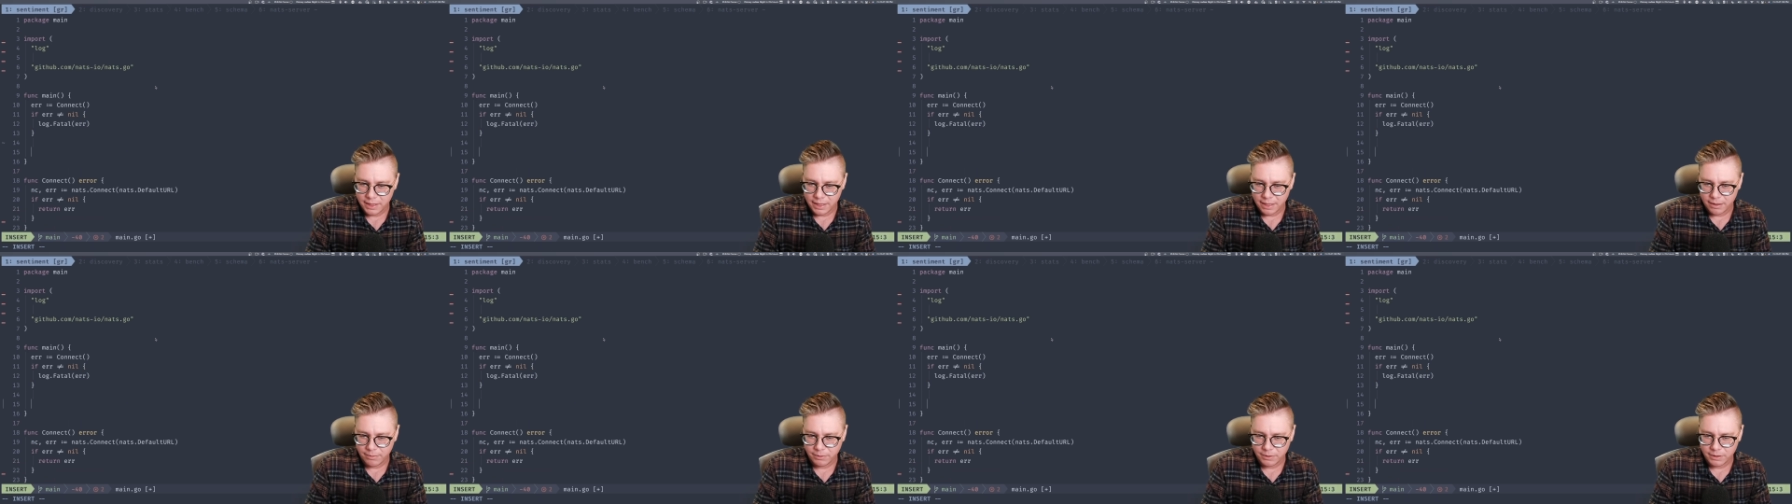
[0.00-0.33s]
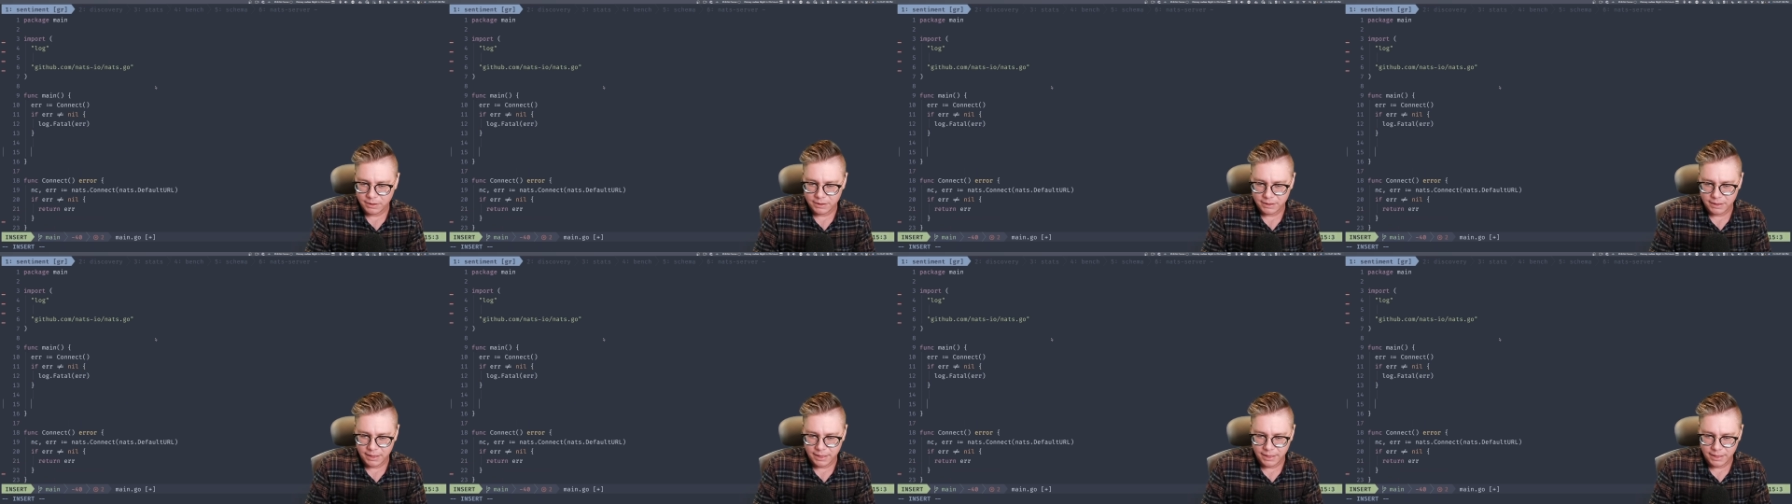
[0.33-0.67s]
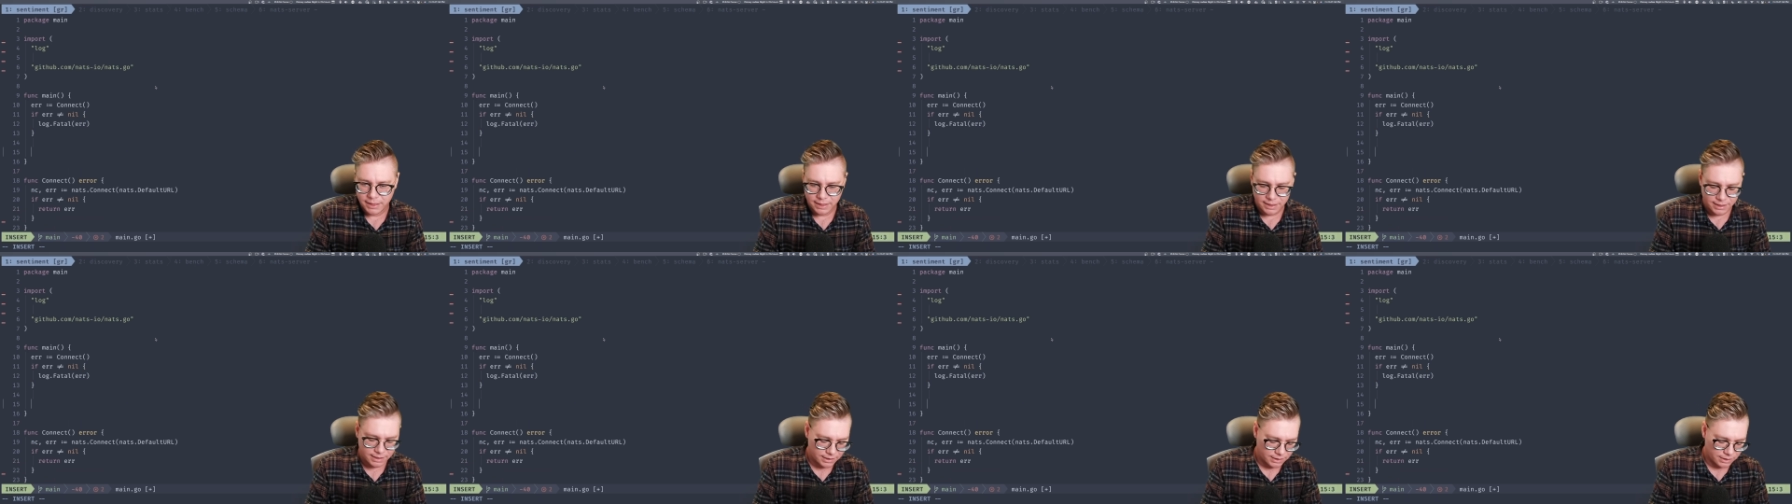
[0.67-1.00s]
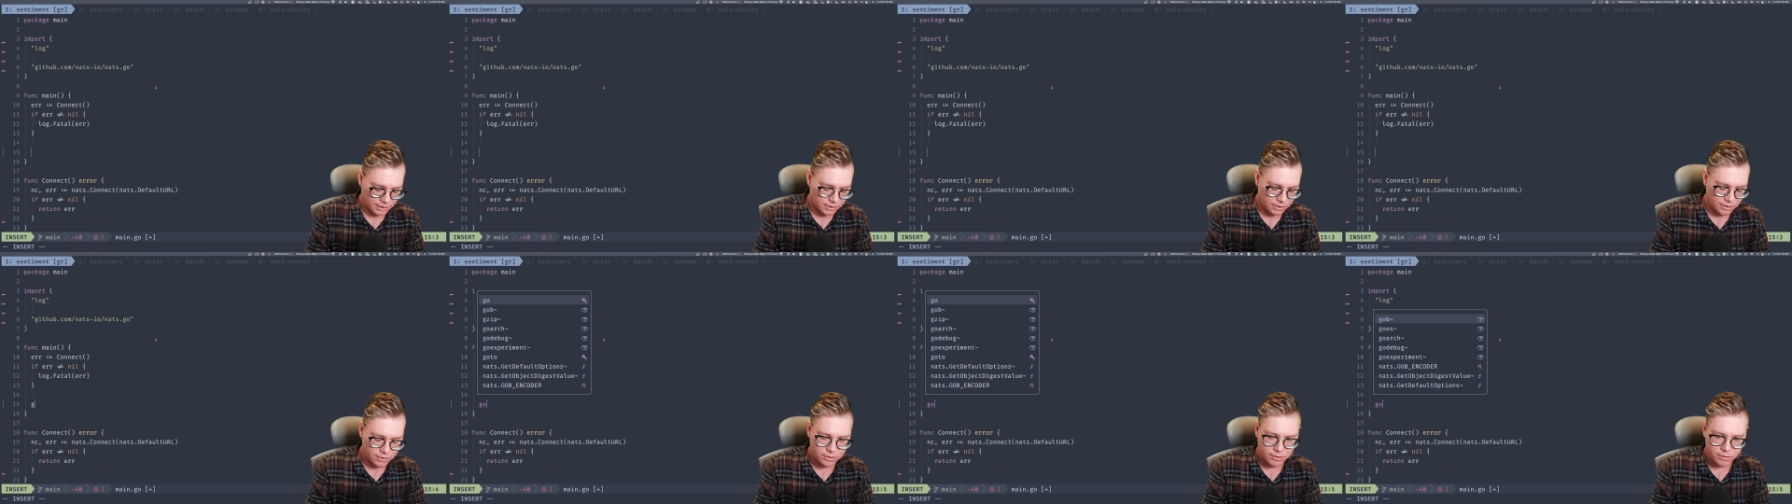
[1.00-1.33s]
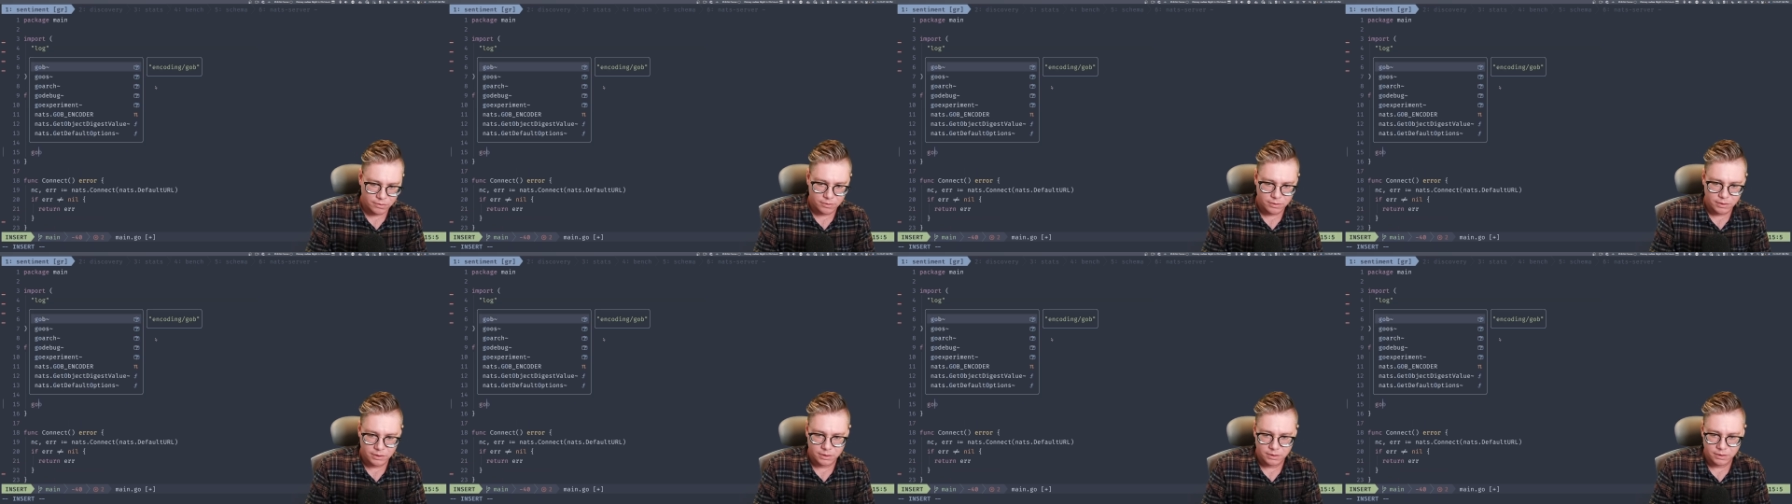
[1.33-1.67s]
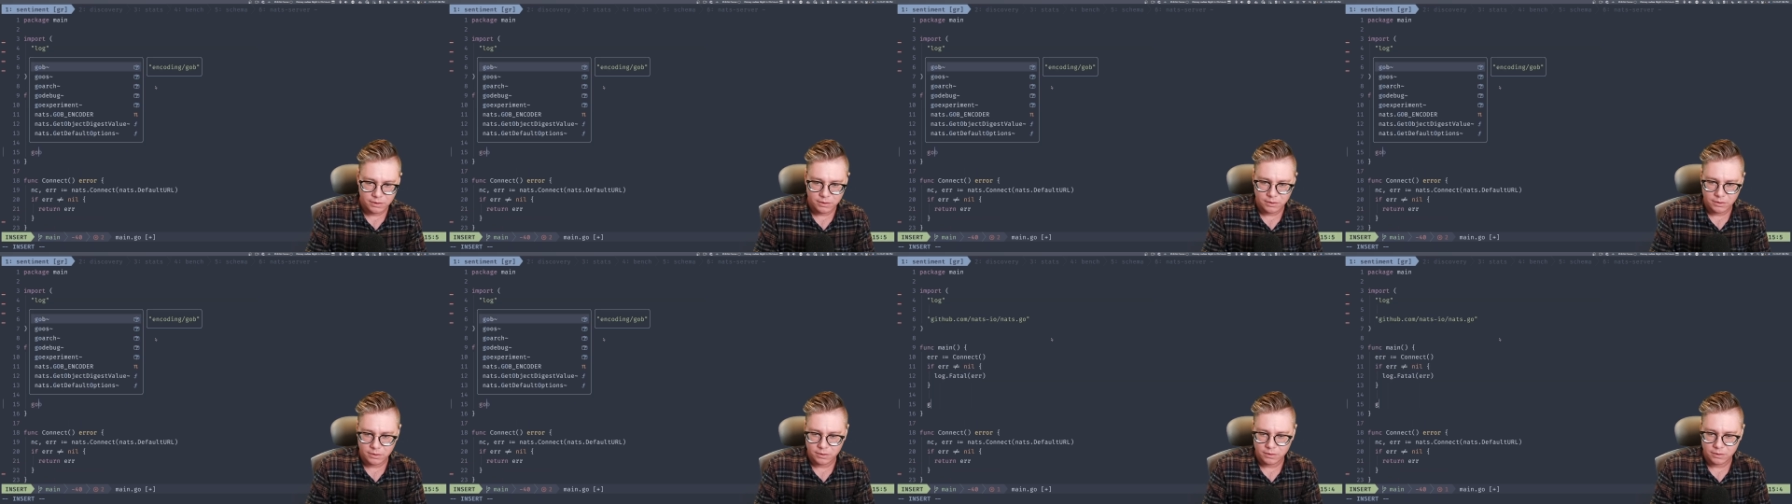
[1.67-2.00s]
and we'll just say go
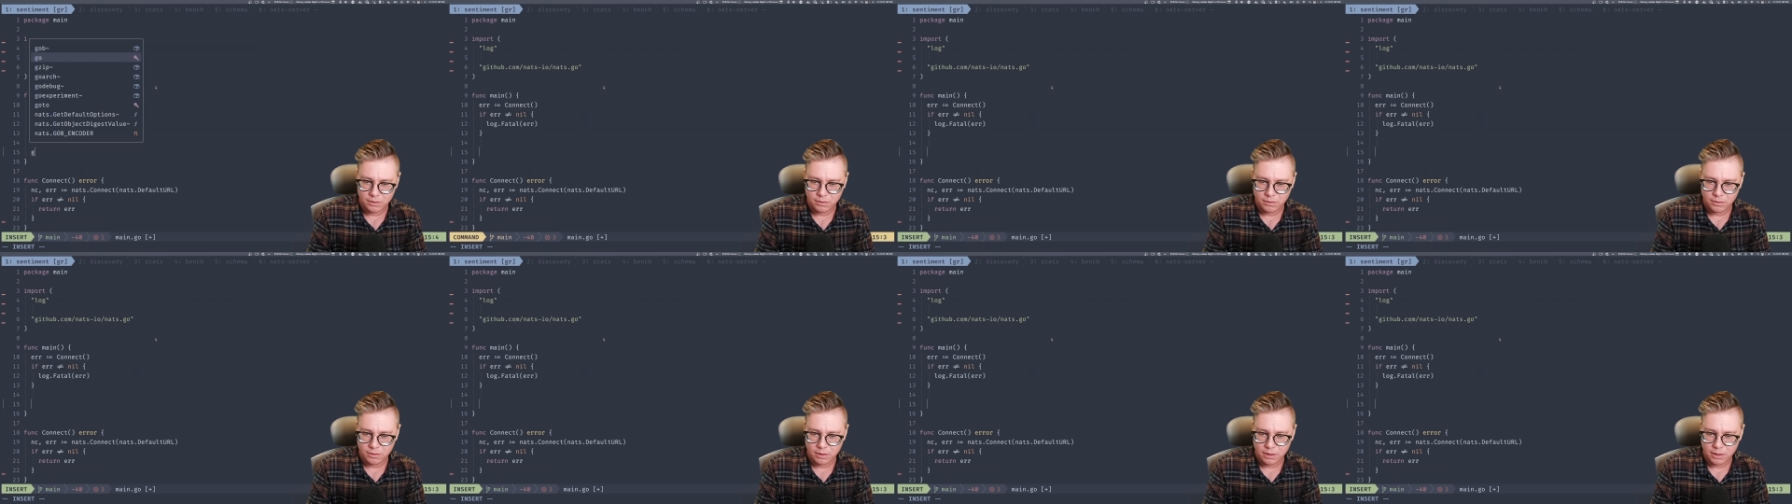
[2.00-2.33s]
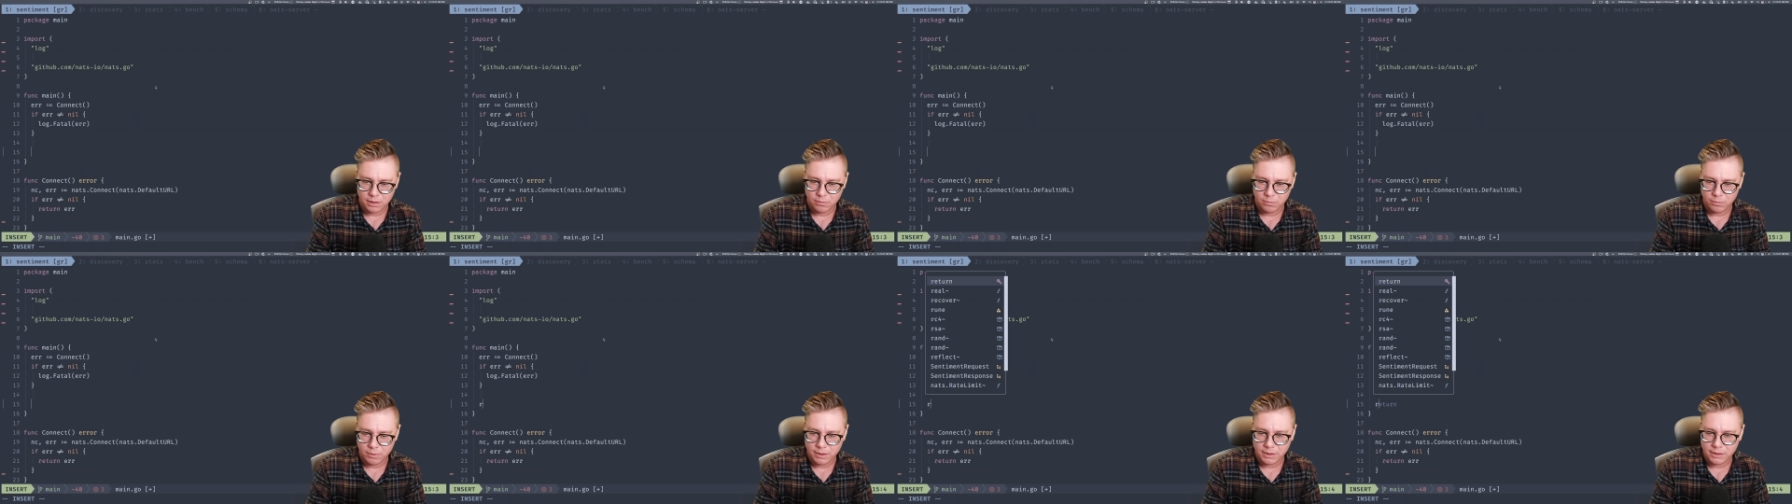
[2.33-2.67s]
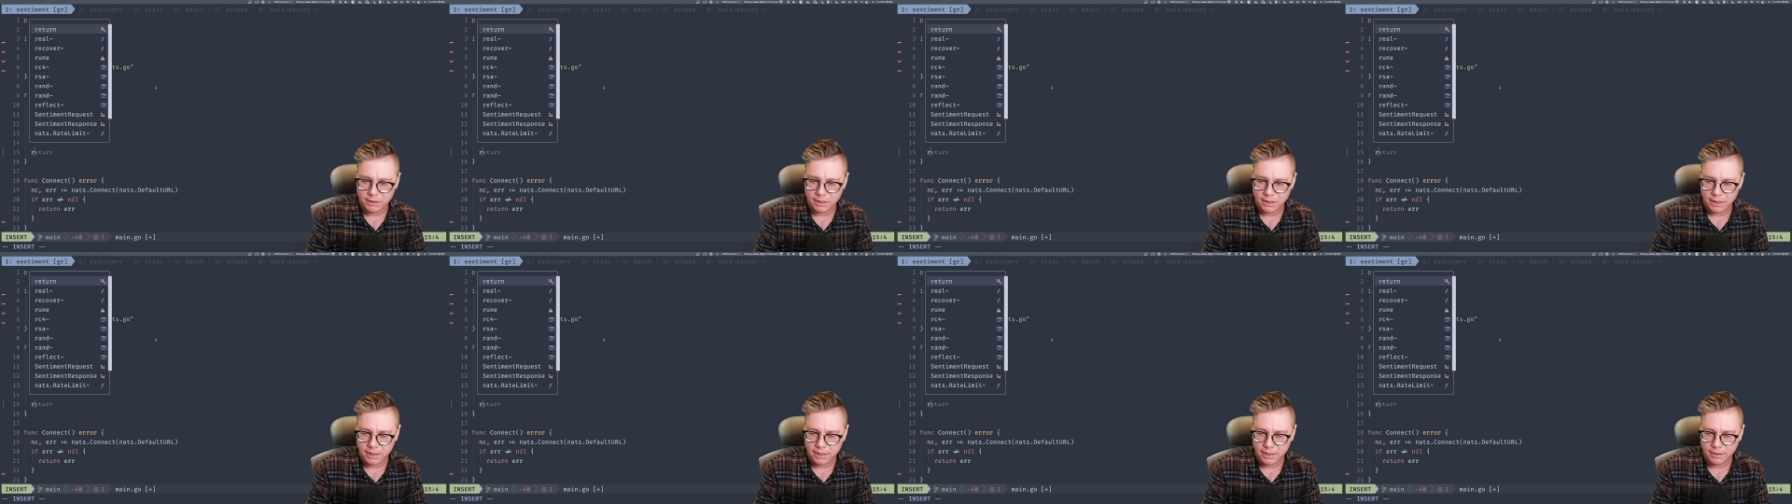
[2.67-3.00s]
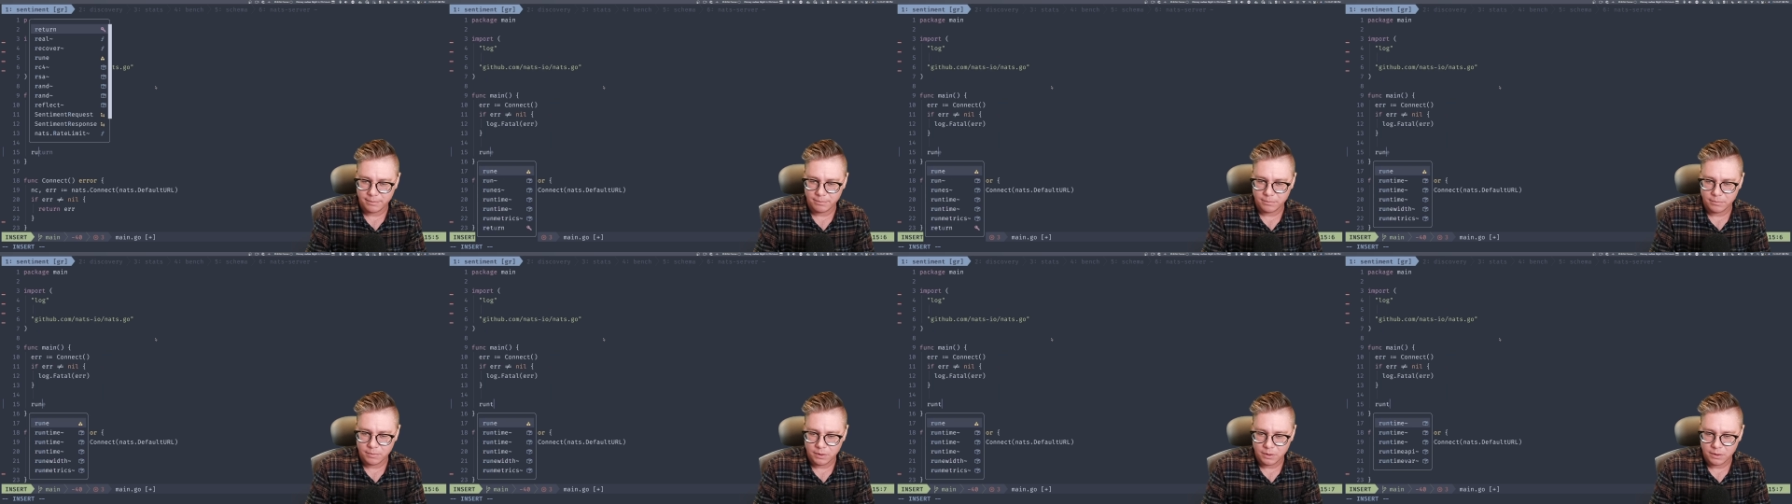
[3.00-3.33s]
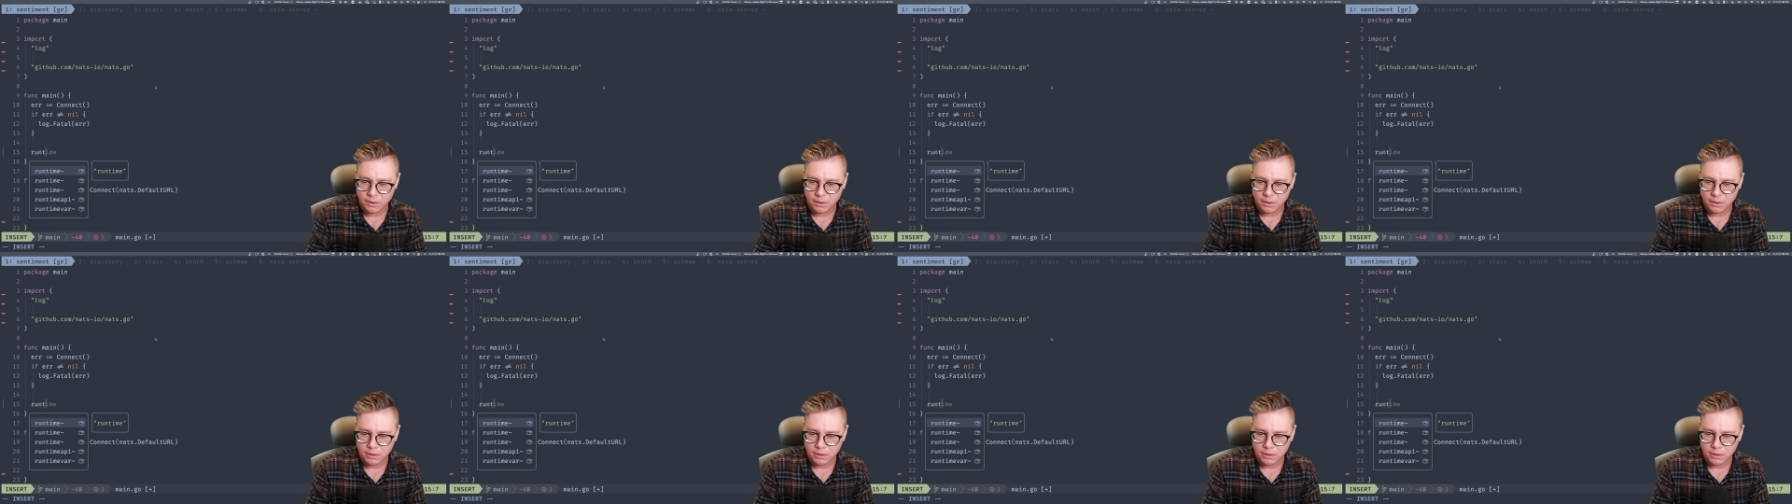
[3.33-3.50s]
runtime.go